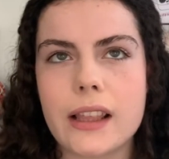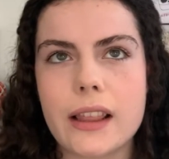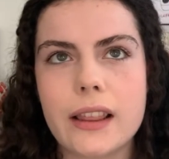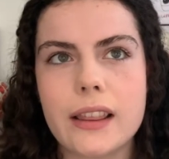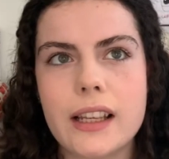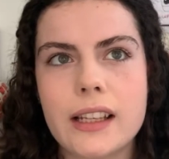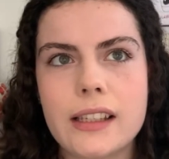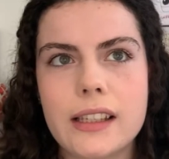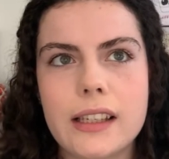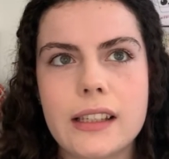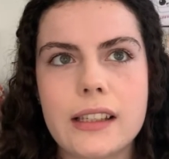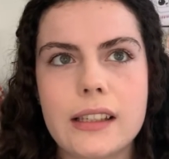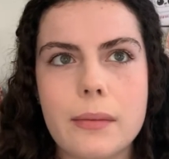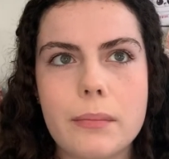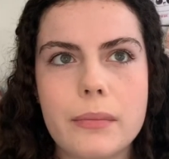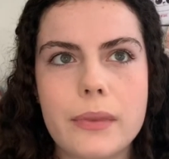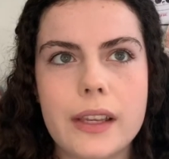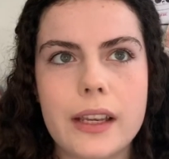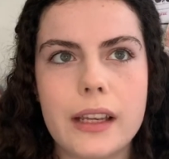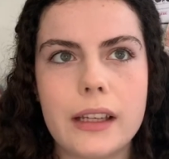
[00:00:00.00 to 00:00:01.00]
This is
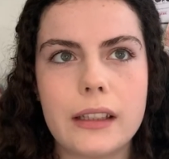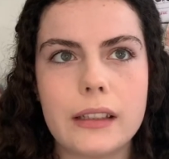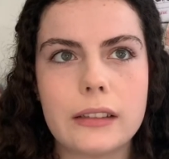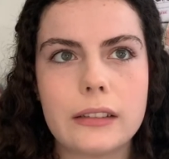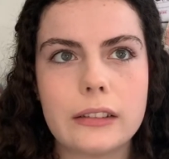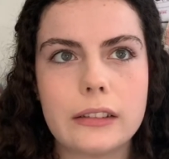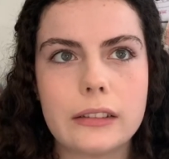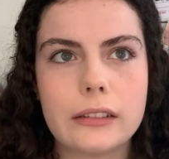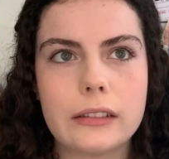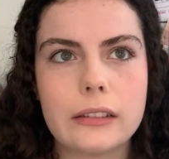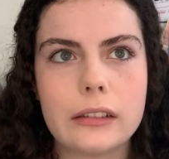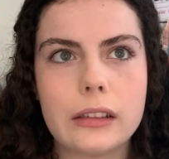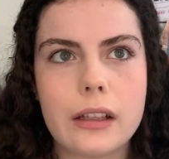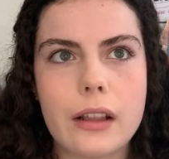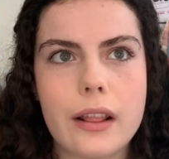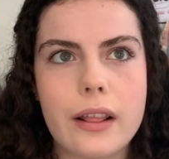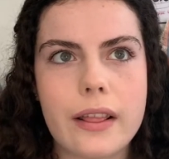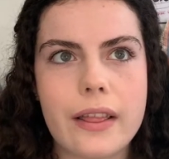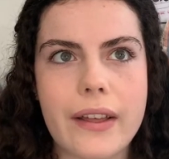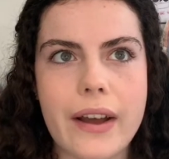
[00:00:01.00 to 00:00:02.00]
something
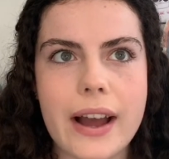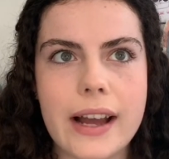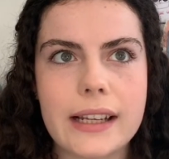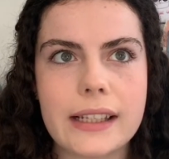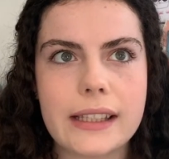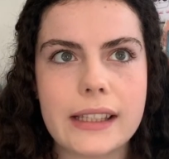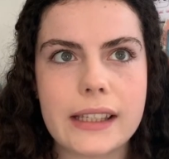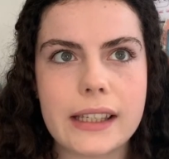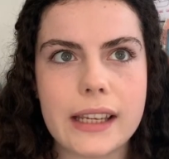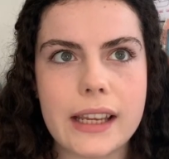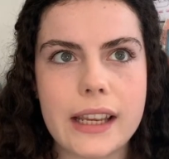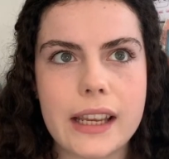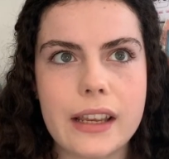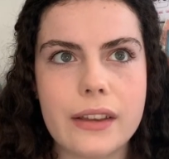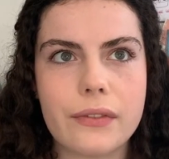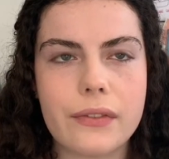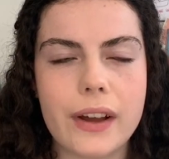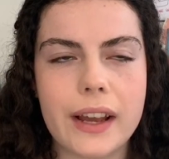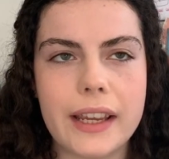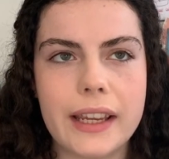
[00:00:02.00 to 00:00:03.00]
that
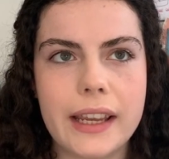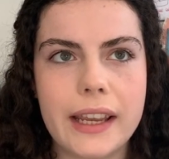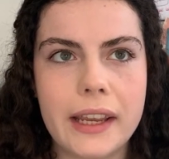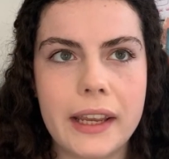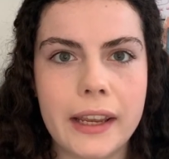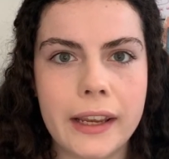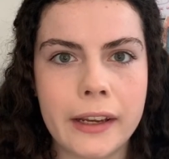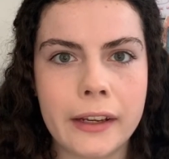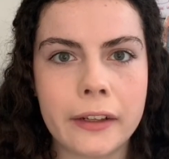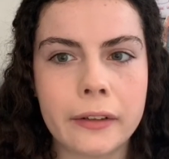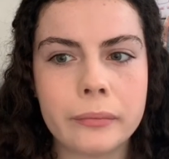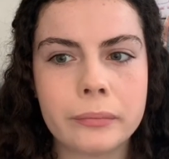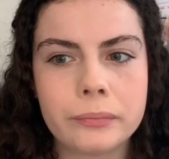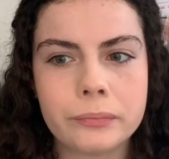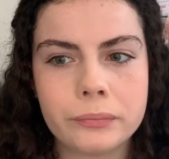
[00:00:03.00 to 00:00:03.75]
if I hear